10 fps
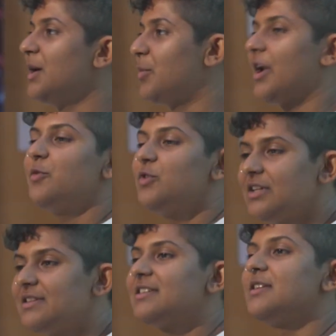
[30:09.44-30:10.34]
But I really
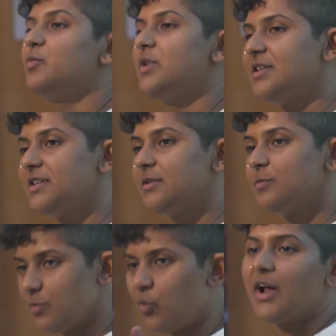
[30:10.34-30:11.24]
think that
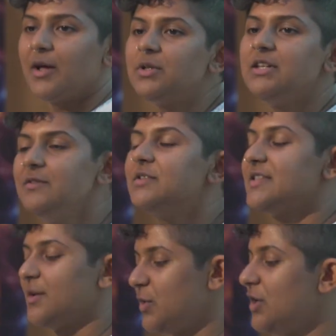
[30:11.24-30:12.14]
what I believe is
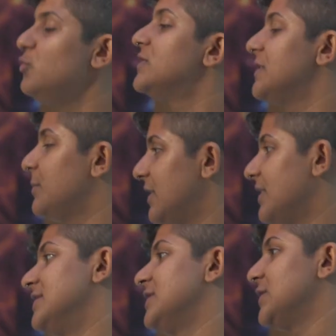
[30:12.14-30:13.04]
that we lose something
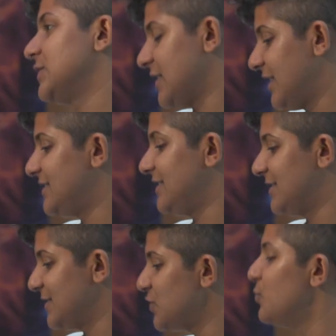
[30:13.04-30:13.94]
as a society and
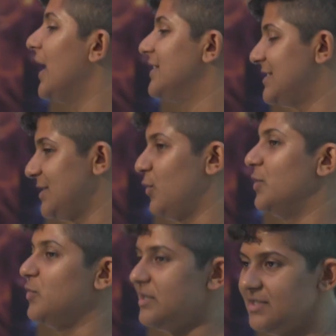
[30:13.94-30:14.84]
as humanity when
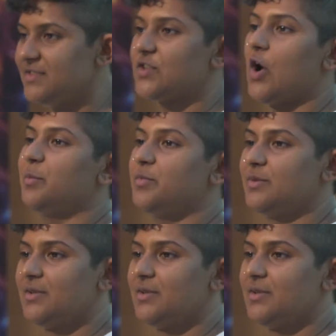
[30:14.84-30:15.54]
we stop